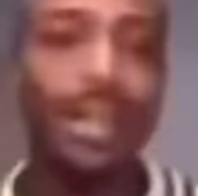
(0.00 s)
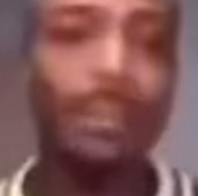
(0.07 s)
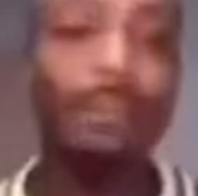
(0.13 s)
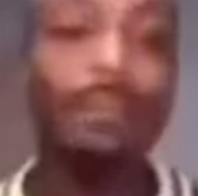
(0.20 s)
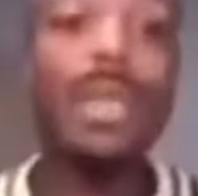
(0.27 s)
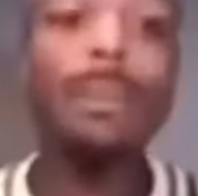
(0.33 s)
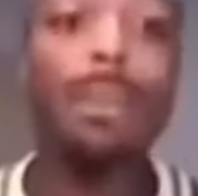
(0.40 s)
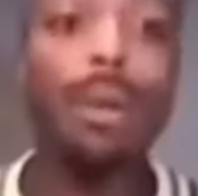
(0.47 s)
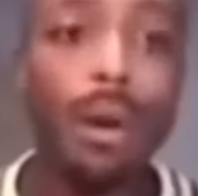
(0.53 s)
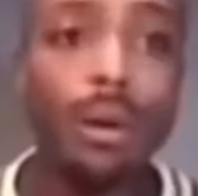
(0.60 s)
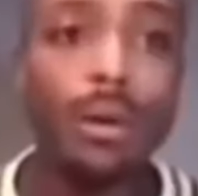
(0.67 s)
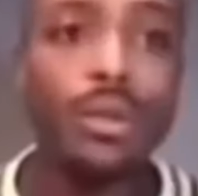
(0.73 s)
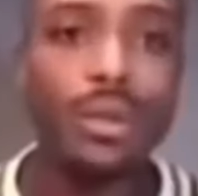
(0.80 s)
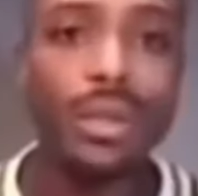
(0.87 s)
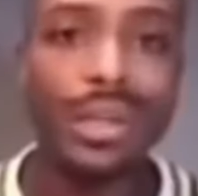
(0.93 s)
Me
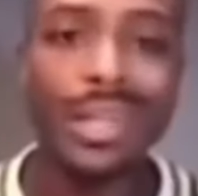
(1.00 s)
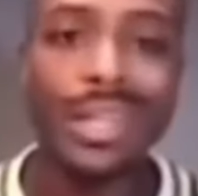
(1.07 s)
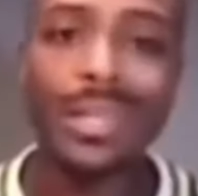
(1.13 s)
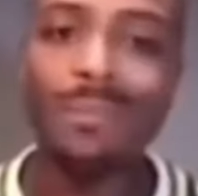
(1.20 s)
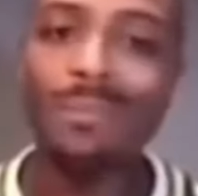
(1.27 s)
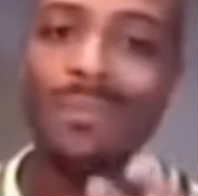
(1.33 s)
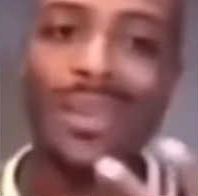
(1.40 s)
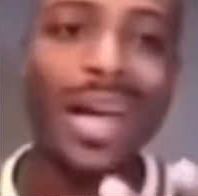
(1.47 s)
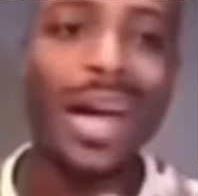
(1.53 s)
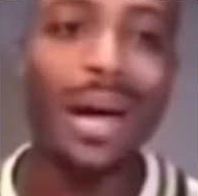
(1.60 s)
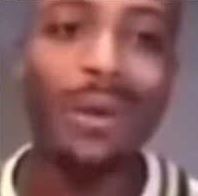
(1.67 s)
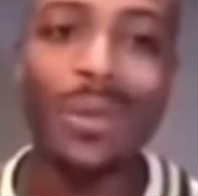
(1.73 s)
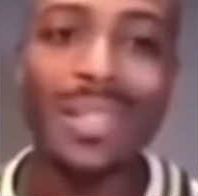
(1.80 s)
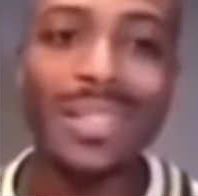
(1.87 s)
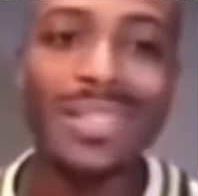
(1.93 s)
personally, I
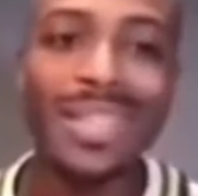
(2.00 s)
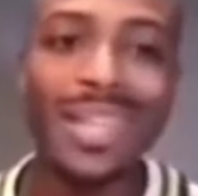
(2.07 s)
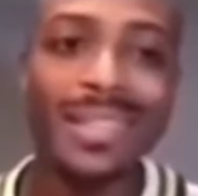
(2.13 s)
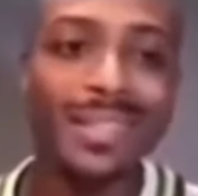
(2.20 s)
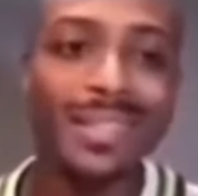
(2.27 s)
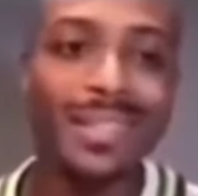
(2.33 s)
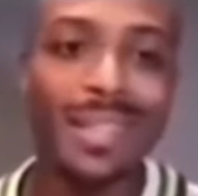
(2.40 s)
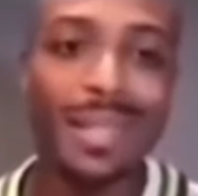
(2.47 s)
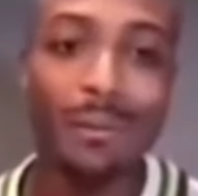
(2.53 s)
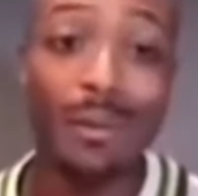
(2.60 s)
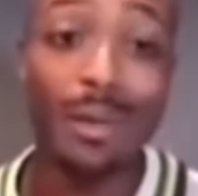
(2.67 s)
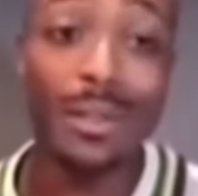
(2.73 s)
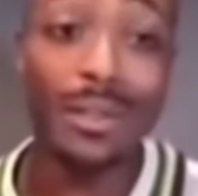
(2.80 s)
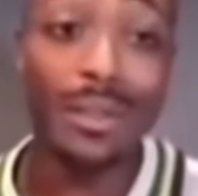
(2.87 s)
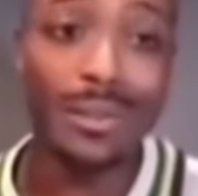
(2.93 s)
wouldn't take this level
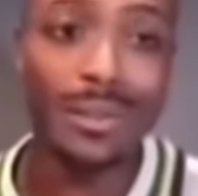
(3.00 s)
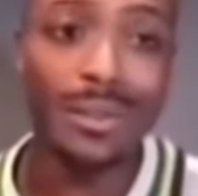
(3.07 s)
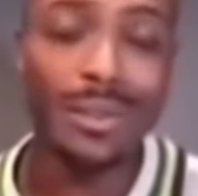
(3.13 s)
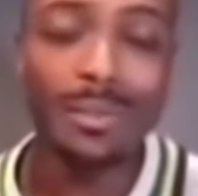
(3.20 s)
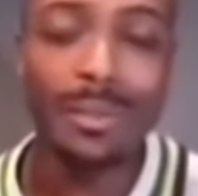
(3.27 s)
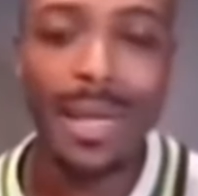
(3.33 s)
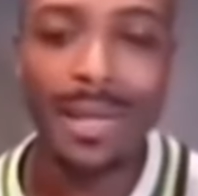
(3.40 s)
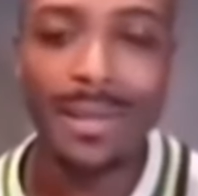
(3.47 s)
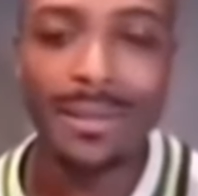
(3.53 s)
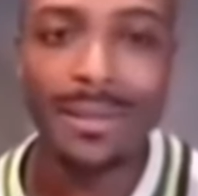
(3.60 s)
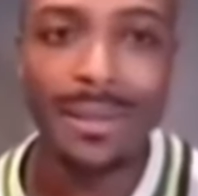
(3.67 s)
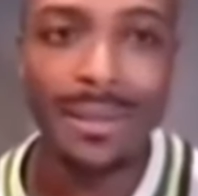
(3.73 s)
of disrespect.